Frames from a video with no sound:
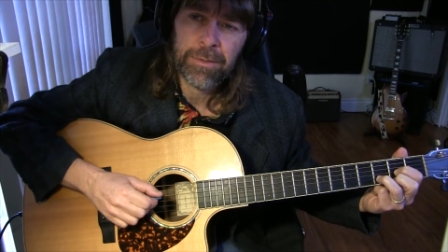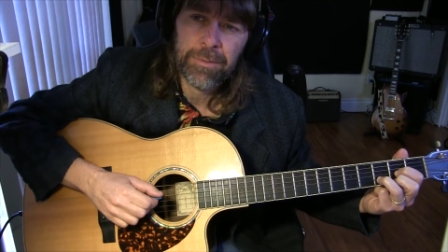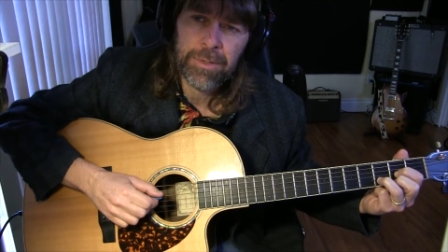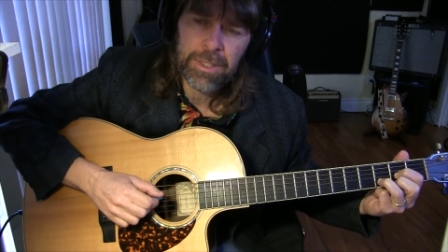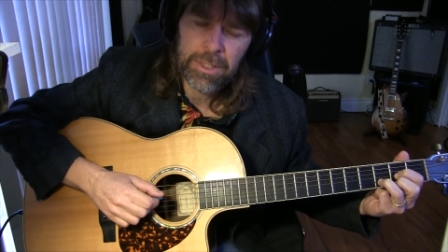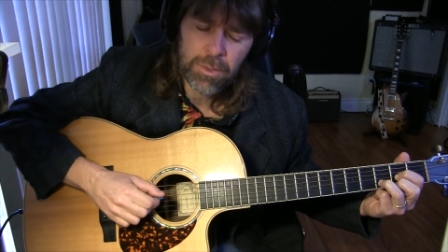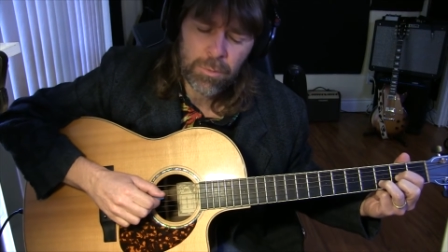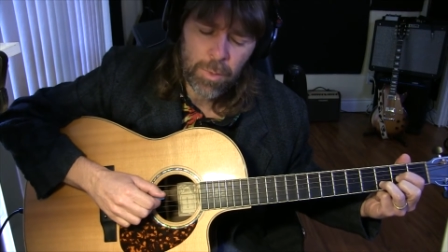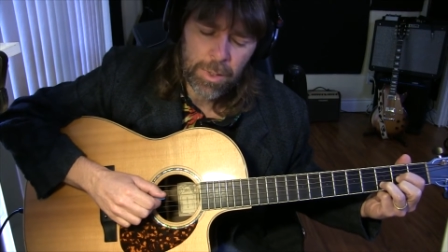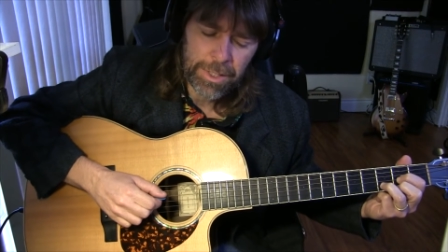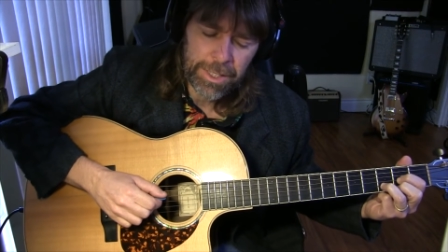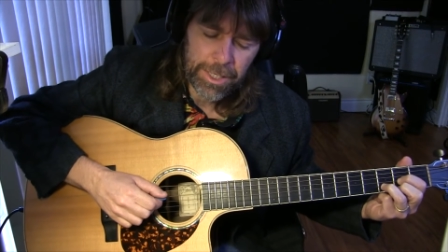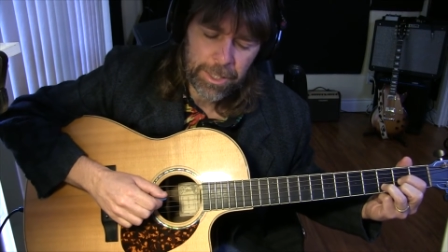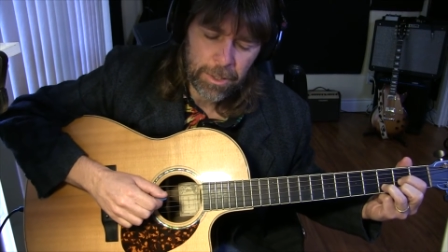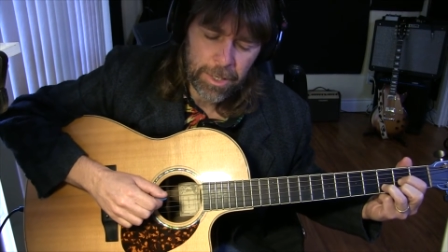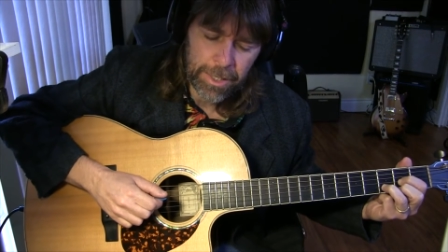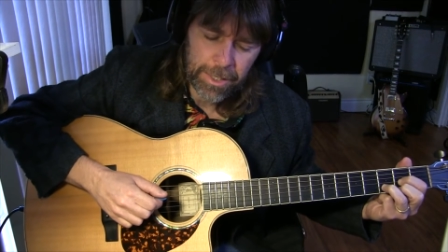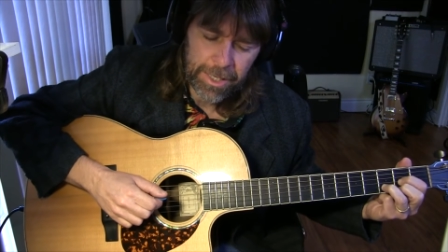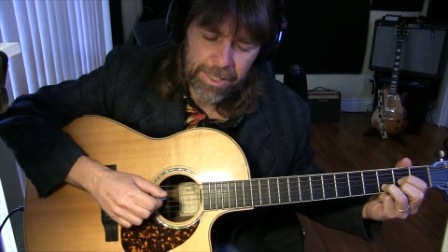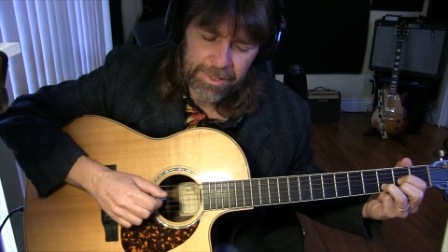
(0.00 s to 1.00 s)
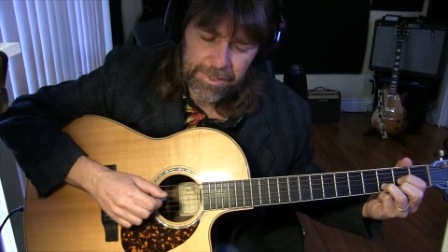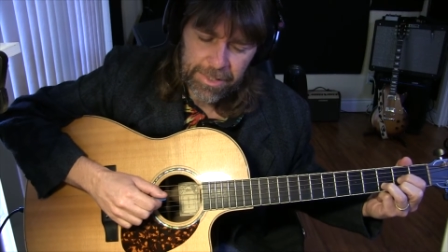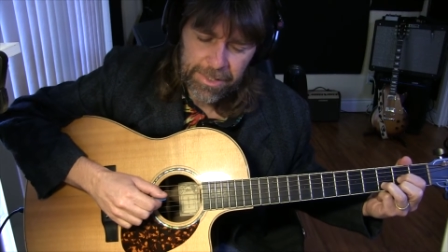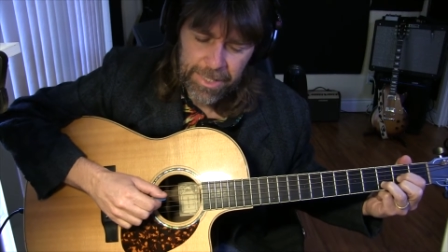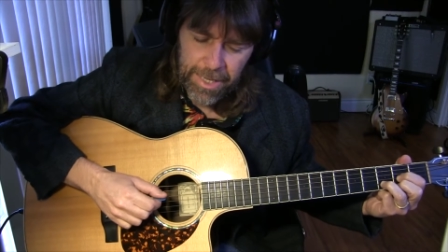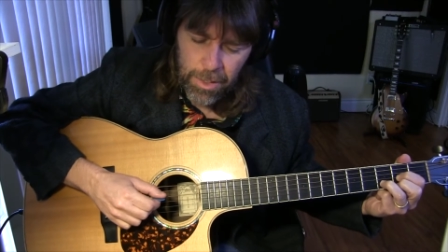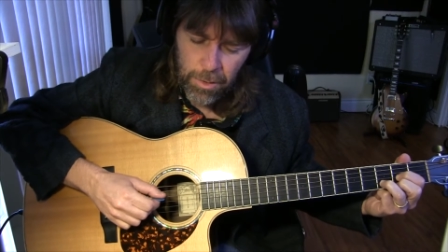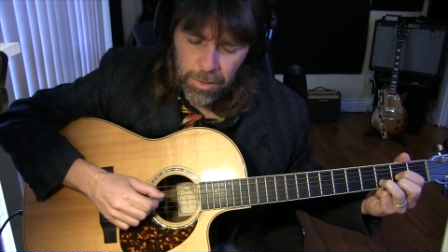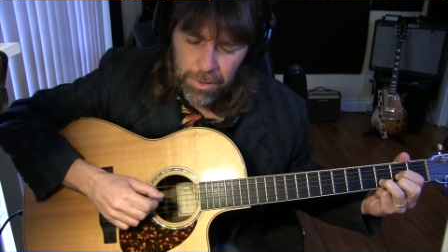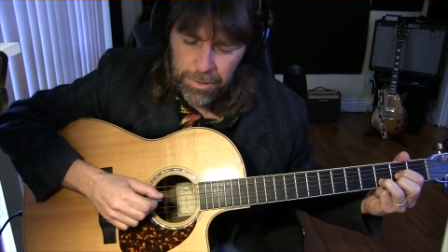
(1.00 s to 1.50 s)
And this one here, I'd like to
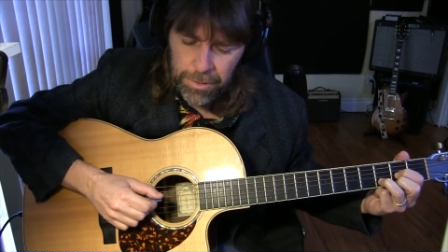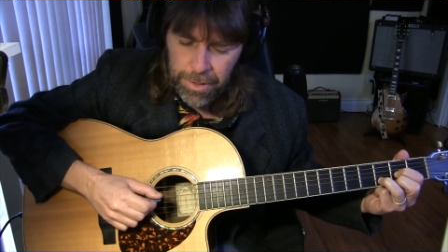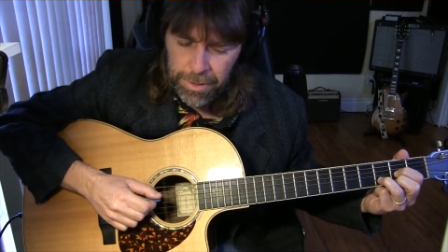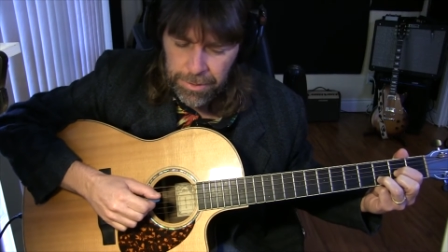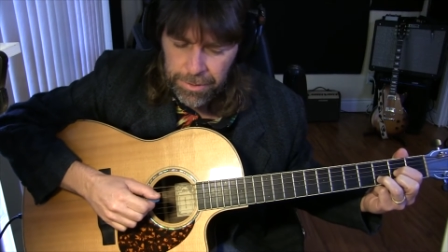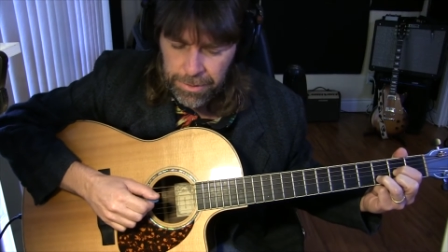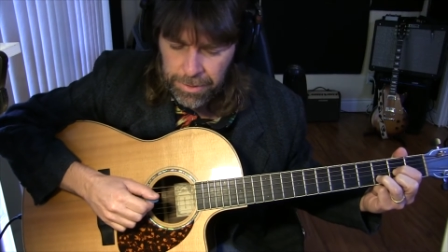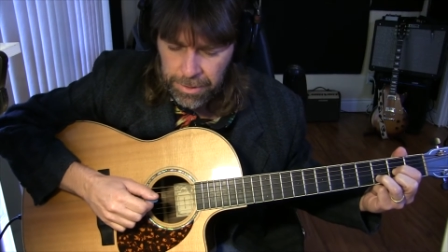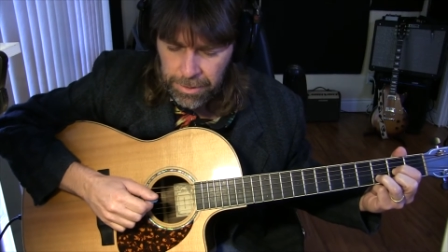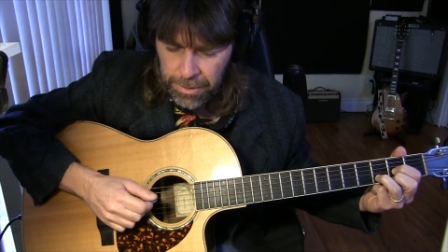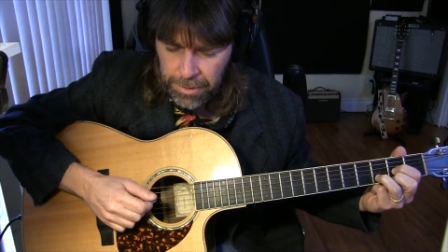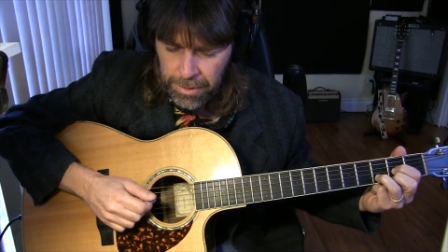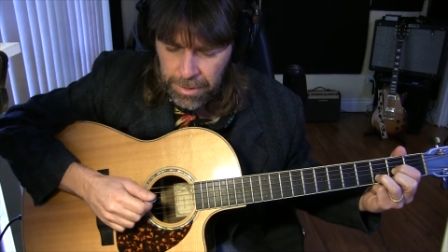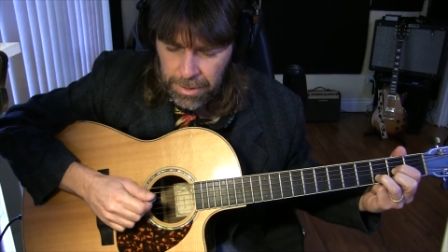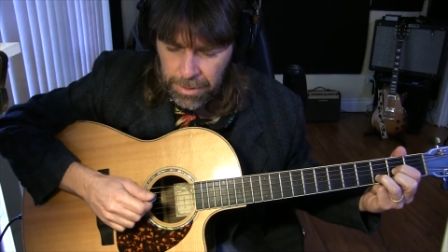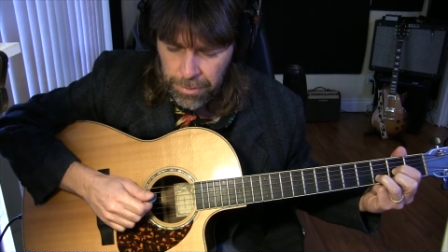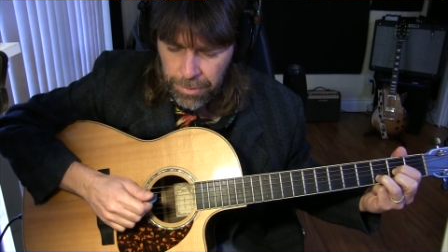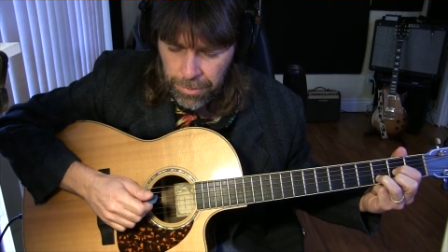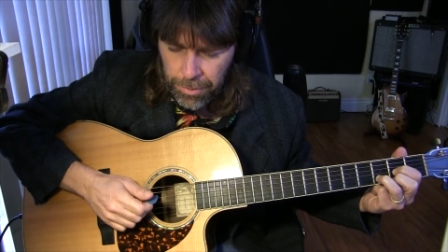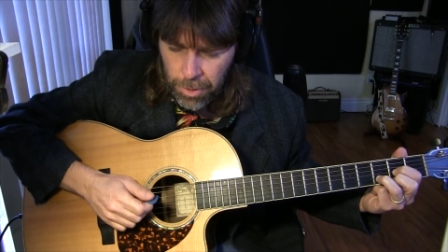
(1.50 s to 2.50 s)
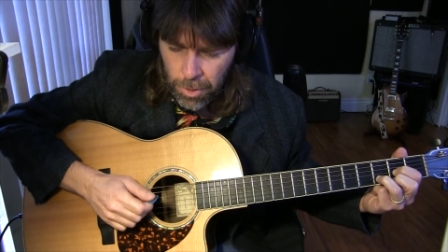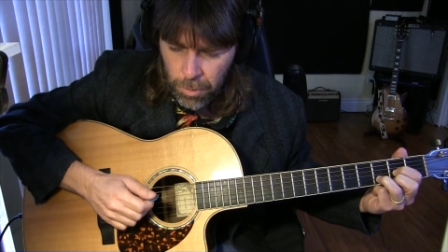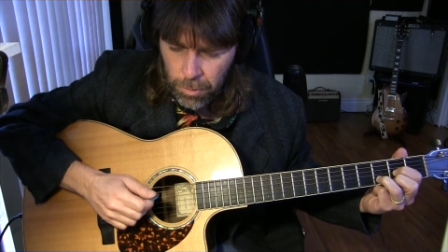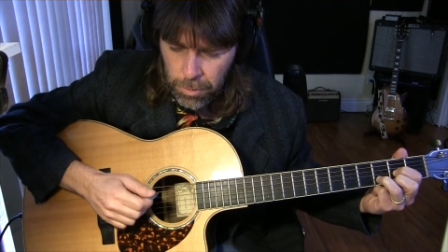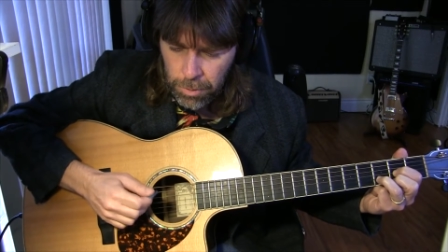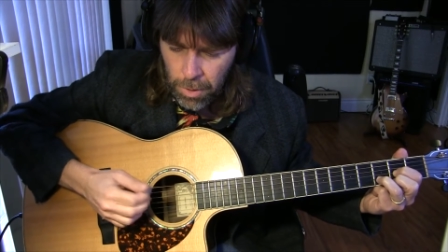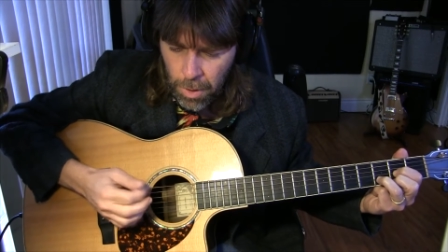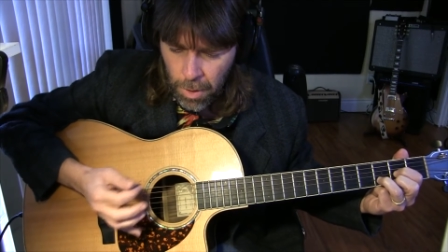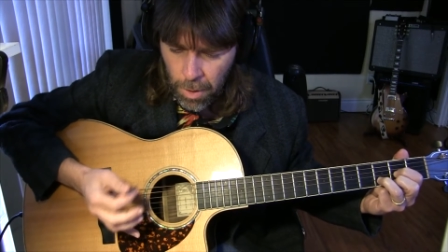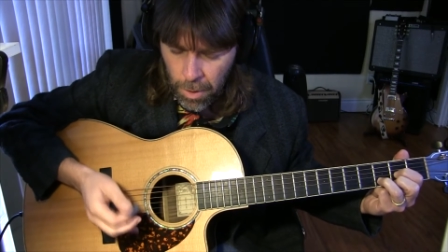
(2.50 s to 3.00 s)
count it as 16th
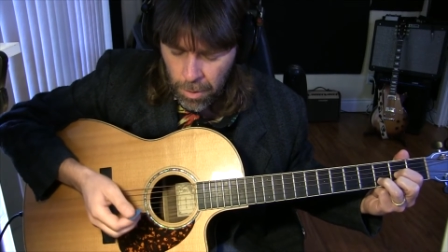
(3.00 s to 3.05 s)
notes.